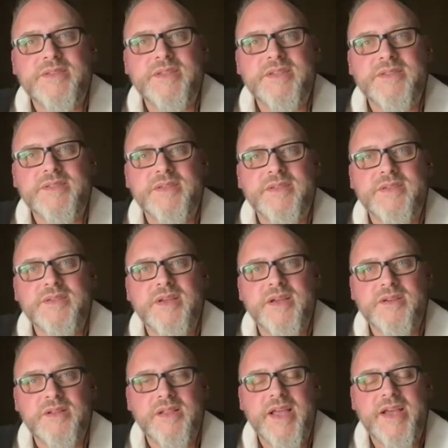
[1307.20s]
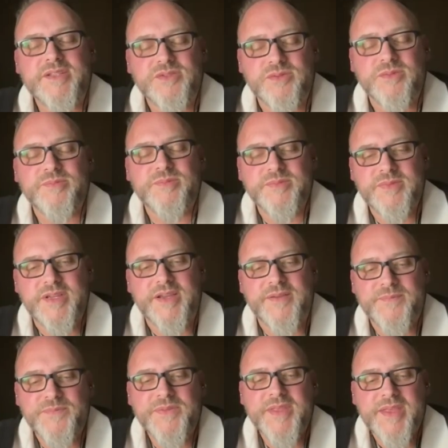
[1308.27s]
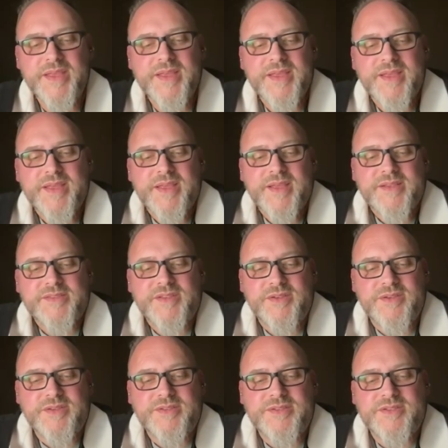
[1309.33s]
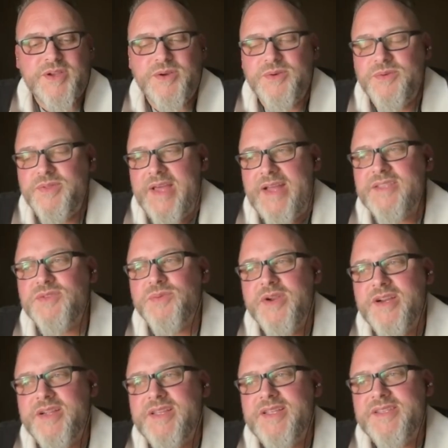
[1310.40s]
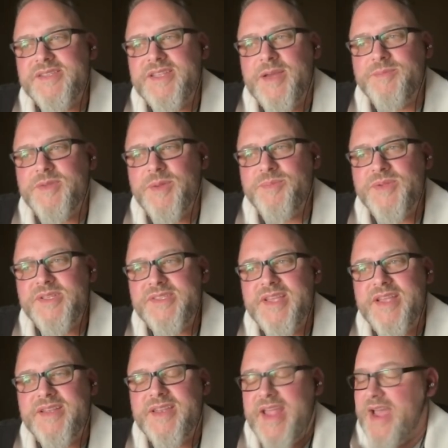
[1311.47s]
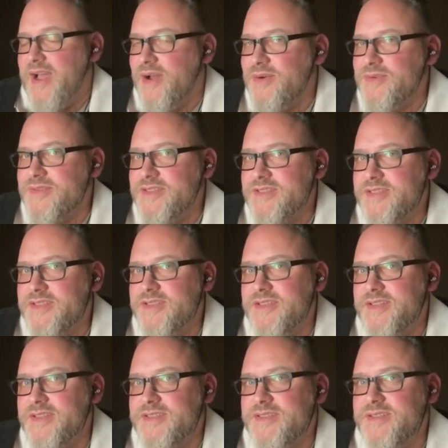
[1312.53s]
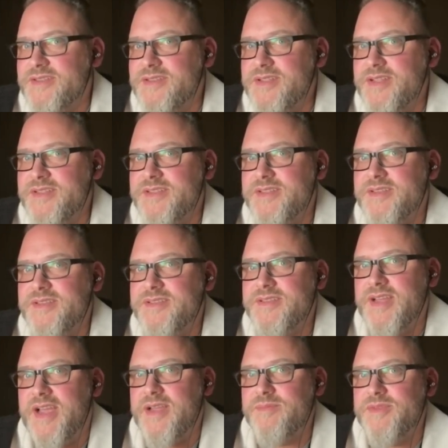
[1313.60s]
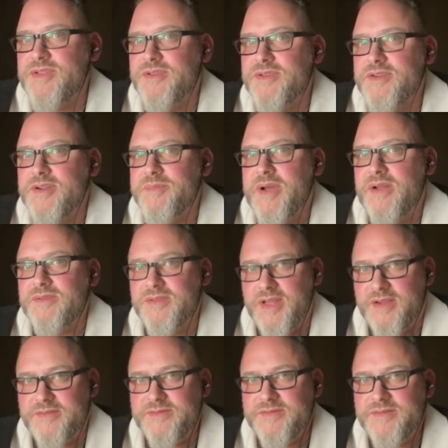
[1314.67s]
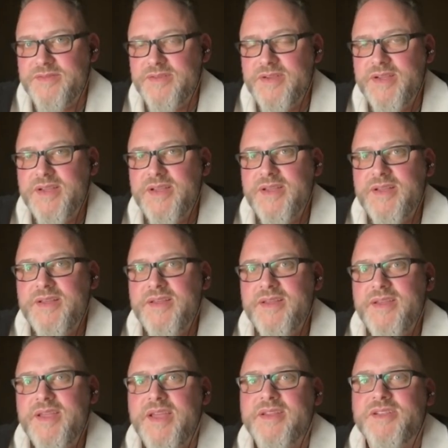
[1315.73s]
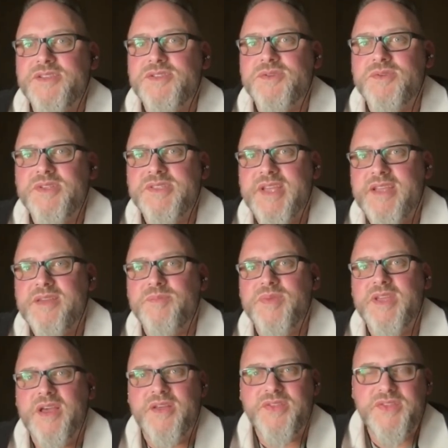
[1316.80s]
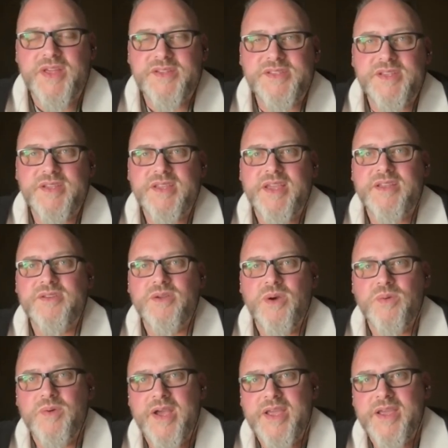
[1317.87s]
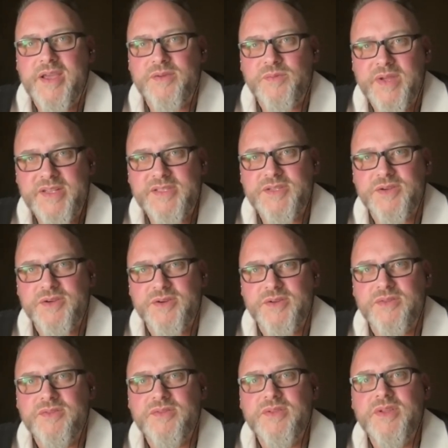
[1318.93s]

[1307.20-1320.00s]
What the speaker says: It's a classroom. Yeah. Mm. So that's where he stepped up and say, now it's time to learn about love. And as soon as I could be authentic and know why I went to Earth,